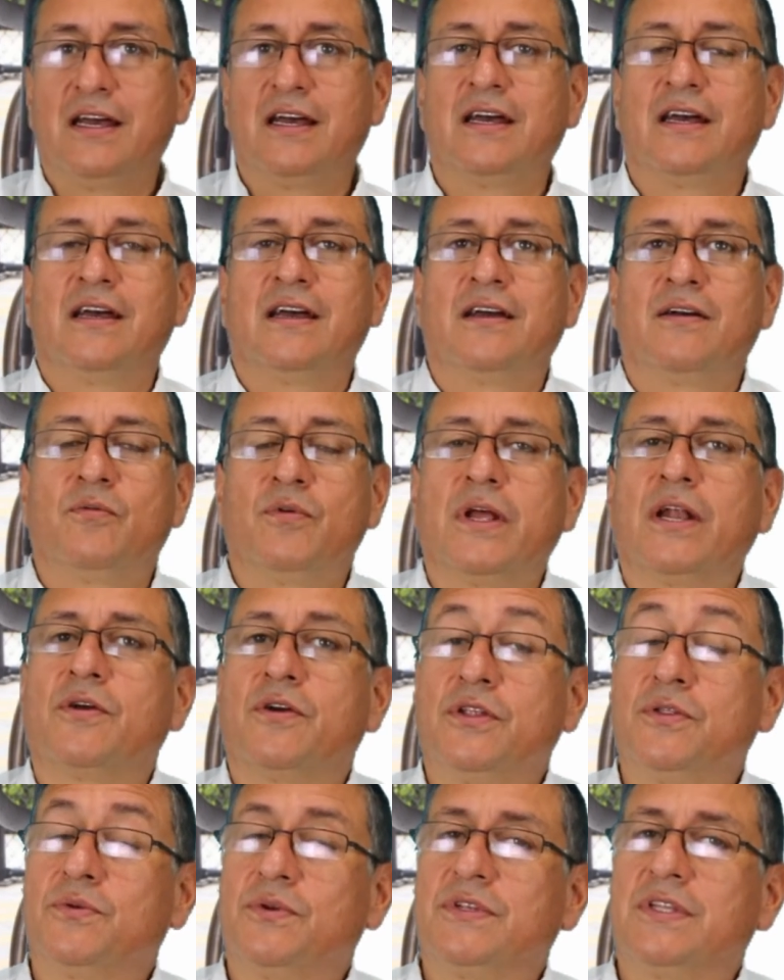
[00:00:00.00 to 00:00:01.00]
uh, we are
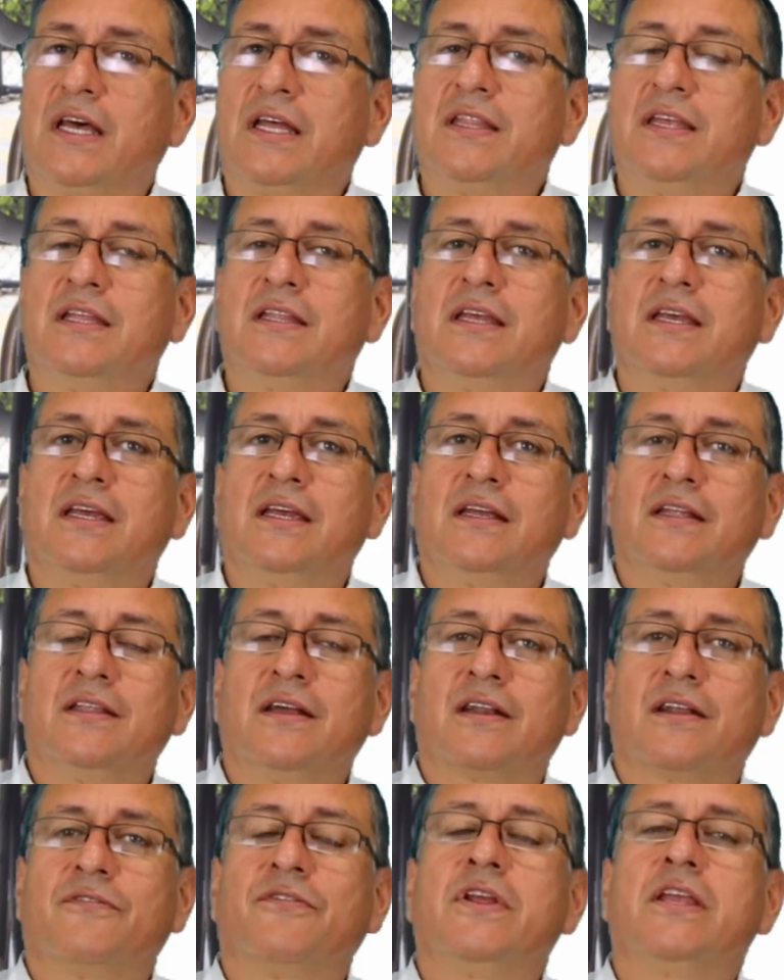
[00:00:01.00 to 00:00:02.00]
going to study the,
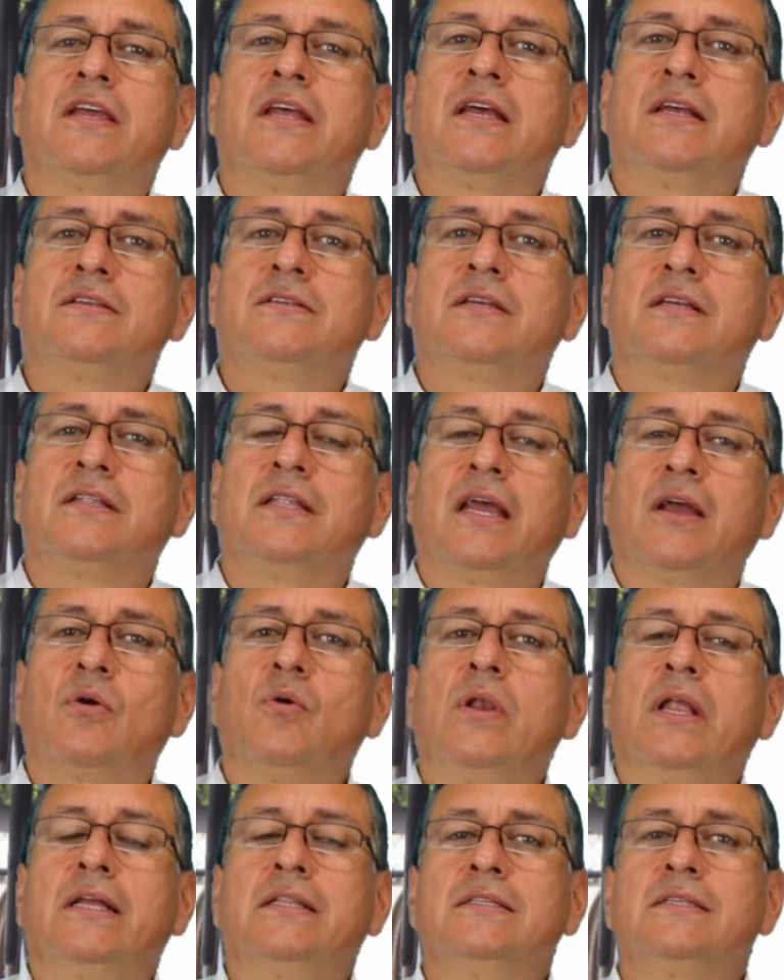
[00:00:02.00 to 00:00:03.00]
the refrigerants, the
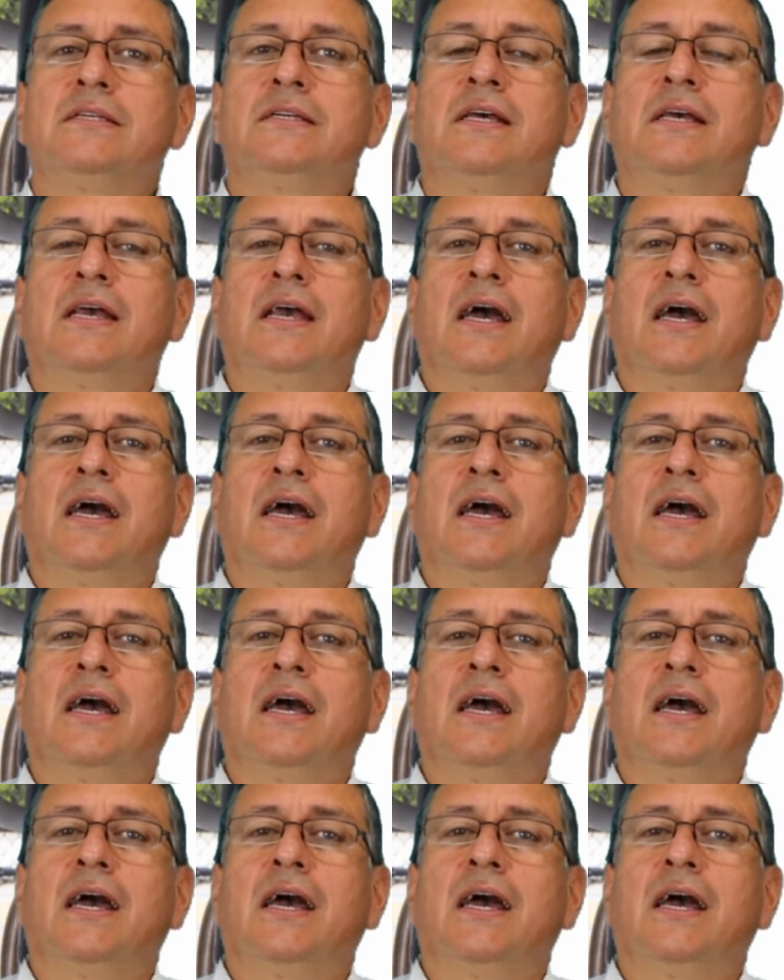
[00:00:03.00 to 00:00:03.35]
coolants,